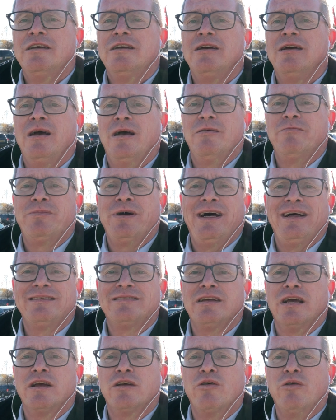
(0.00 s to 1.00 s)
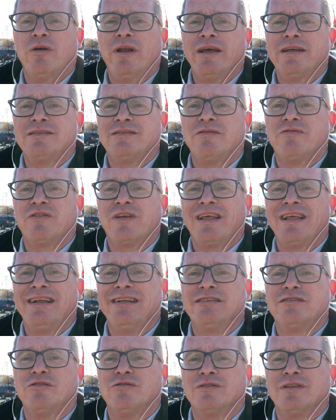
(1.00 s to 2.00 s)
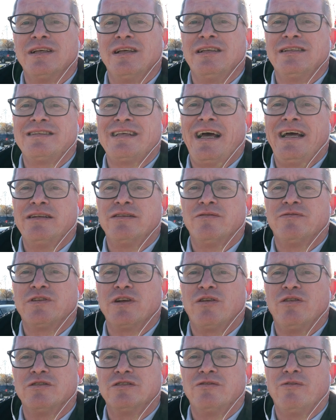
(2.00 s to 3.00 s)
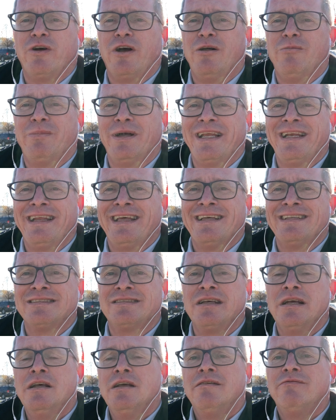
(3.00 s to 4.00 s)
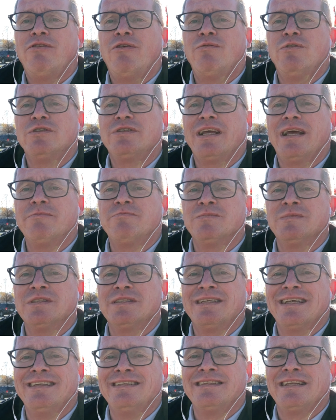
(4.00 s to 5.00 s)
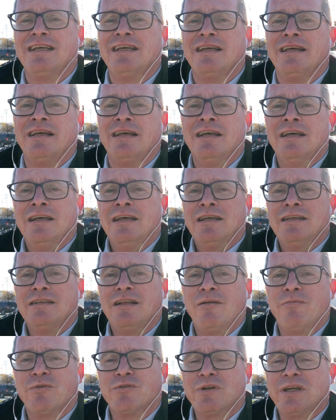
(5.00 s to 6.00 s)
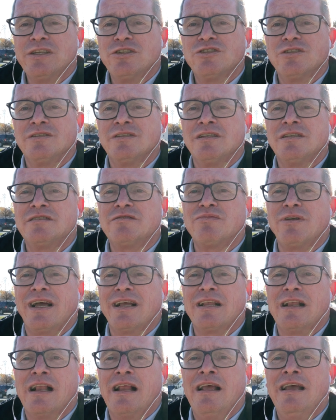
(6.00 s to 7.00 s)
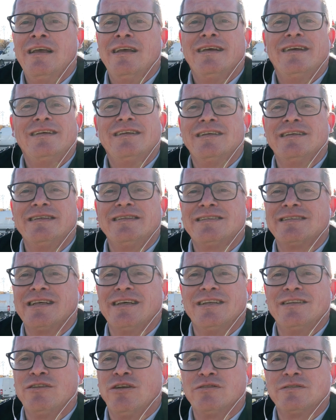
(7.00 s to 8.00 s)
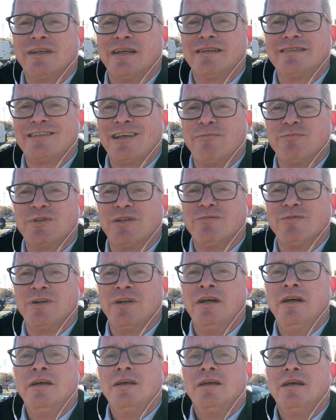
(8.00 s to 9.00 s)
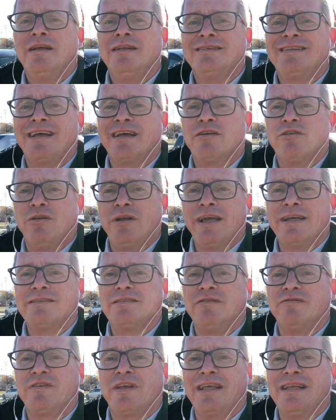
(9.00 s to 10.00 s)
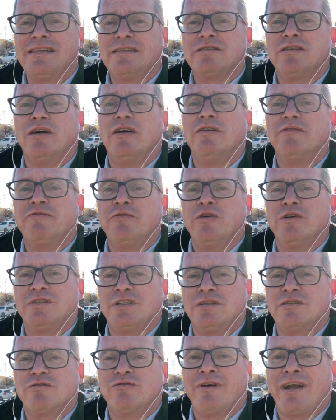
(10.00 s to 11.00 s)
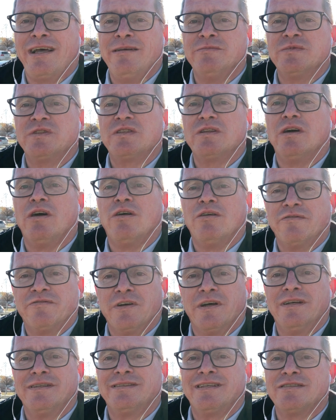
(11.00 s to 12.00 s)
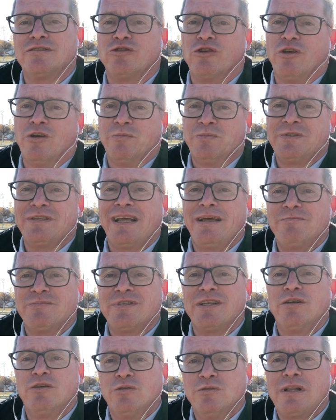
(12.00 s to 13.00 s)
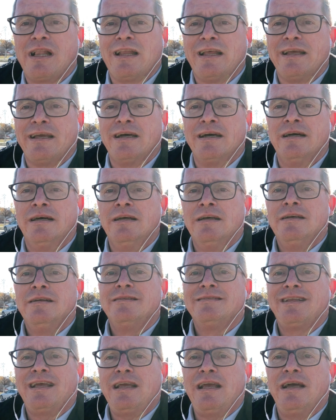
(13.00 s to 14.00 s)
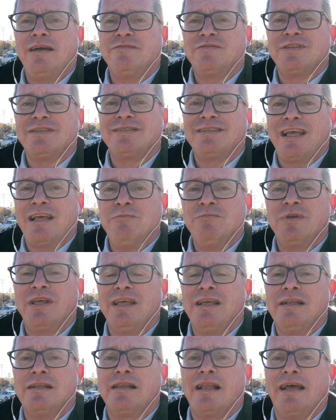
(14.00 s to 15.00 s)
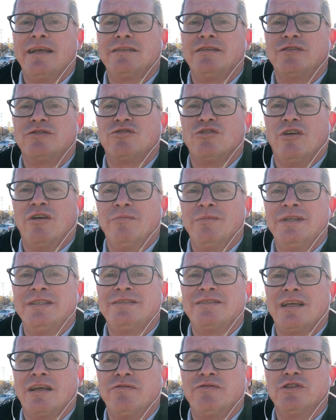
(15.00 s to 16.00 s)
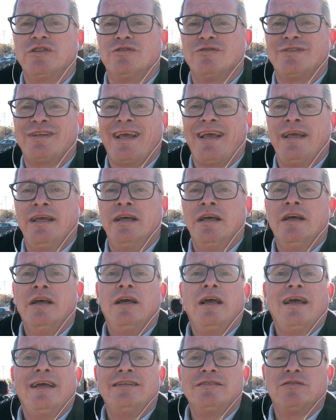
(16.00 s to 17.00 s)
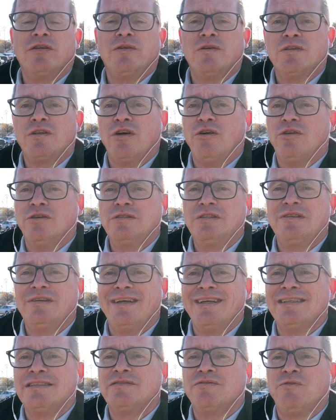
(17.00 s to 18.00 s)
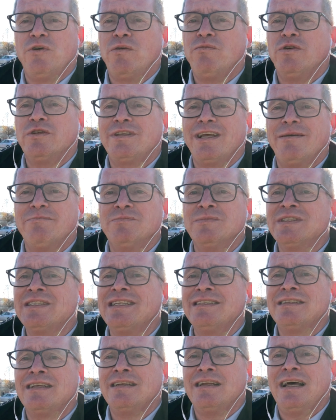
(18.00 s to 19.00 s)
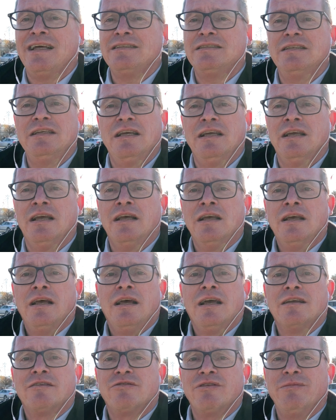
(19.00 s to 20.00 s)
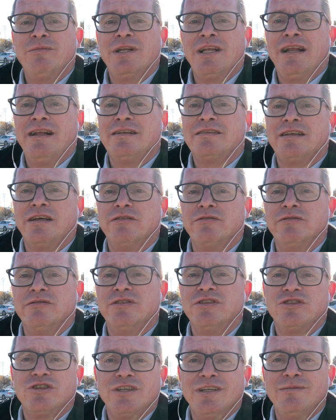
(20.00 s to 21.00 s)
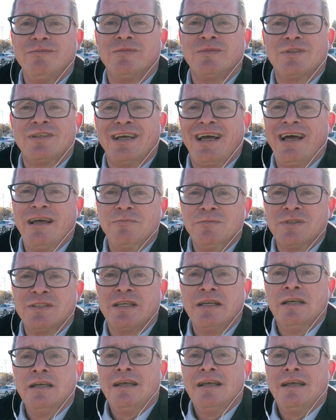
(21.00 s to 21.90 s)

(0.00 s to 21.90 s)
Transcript: but collective guilt on the side of the Kosovo Albanians for what happened in the liberation struggle is not acceptable. And the collective guilt for the crimes of the Serbs, absolutely. Yeah? They have the same guilt like the Germans have it today, and the Austrians for what happened in the Nazi criminal terror regime times.